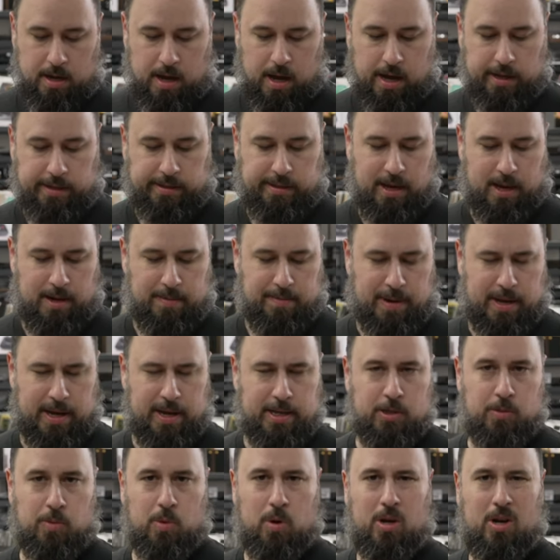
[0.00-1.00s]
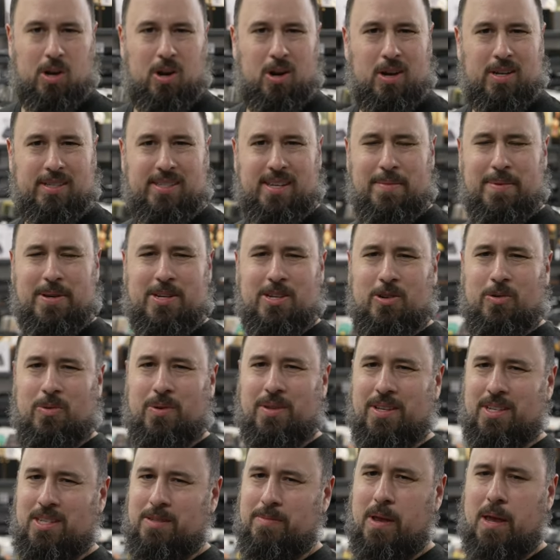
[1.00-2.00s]
uh, 10 bands, one cause. They've been
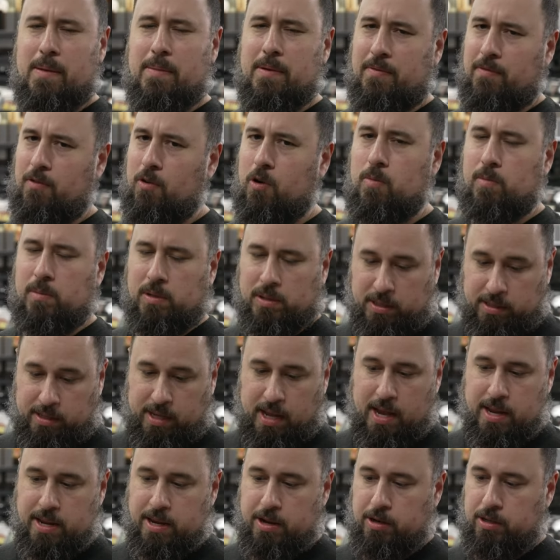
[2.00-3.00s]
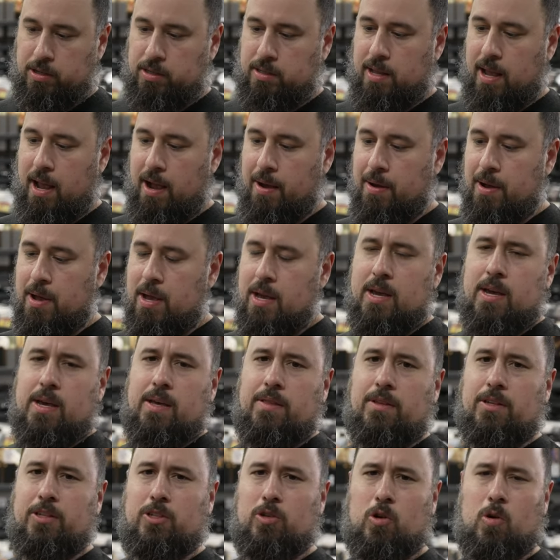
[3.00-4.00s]
doing this maybe for almost 10 years now.
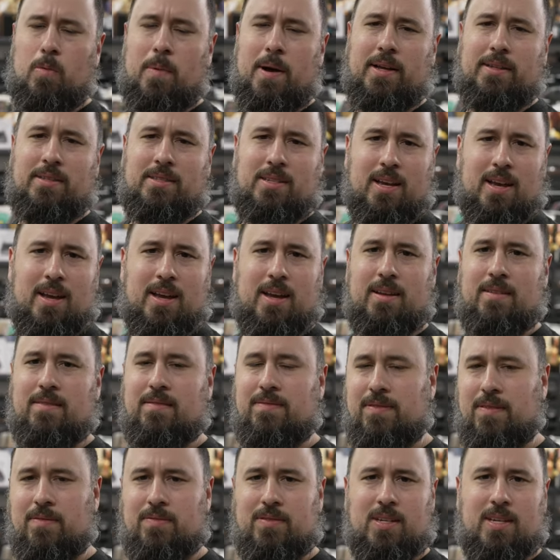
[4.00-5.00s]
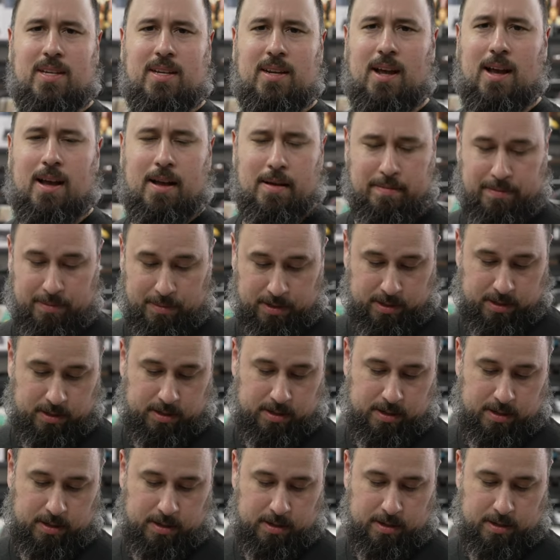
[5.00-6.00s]
They'll do about 10, 15 albums.
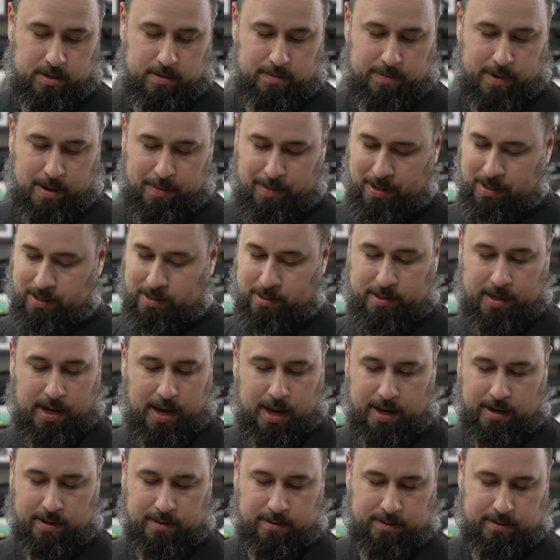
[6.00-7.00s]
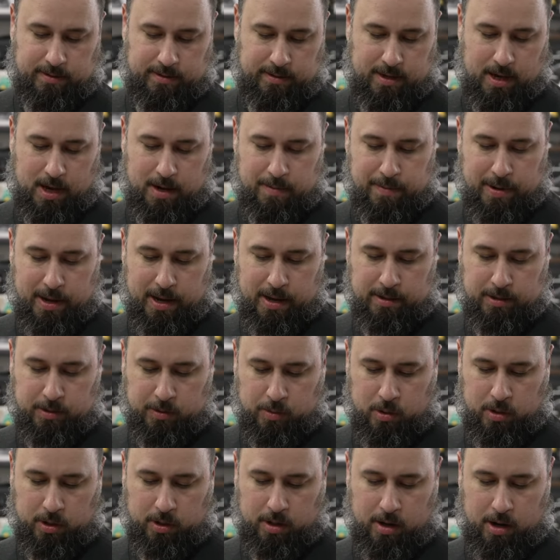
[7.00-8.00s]
Maybe it's 10, 10 bands,
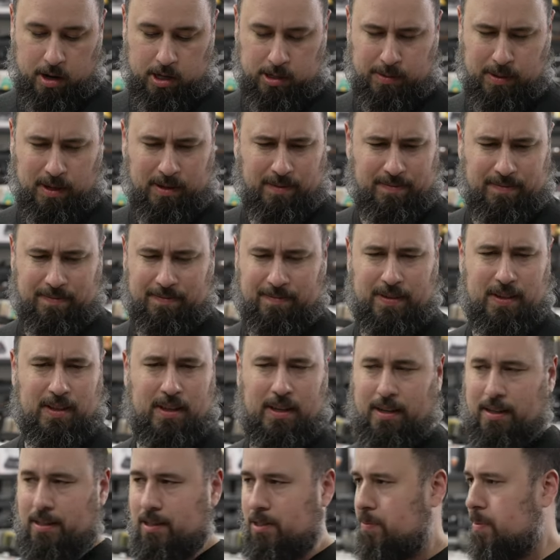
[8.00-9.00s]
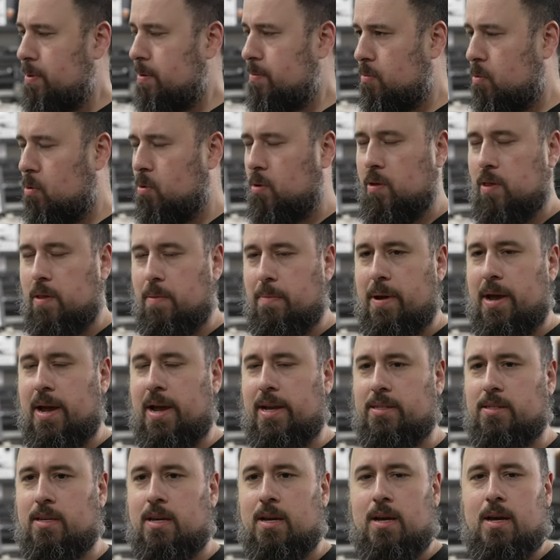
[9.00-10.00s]
one cause, but I feel like it's been more in the
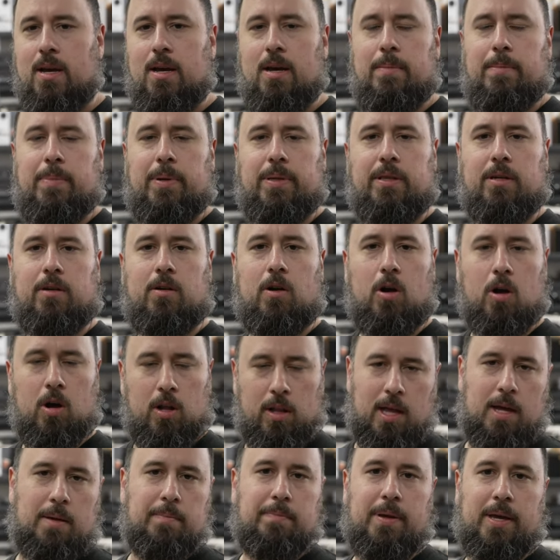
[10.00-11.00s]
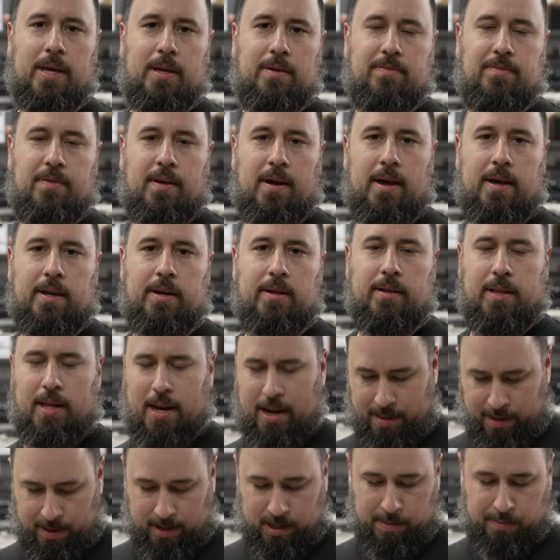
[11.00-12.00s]
past. But they're all on pink vinyl, and
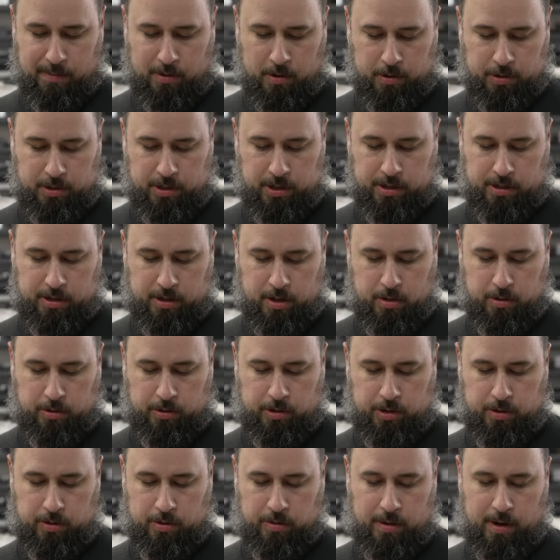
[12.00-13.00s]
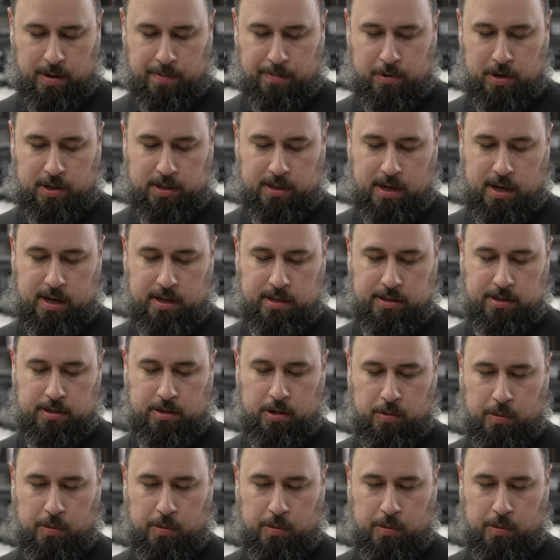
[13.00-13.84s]
I think the proceeds go to uh, Breast Cancer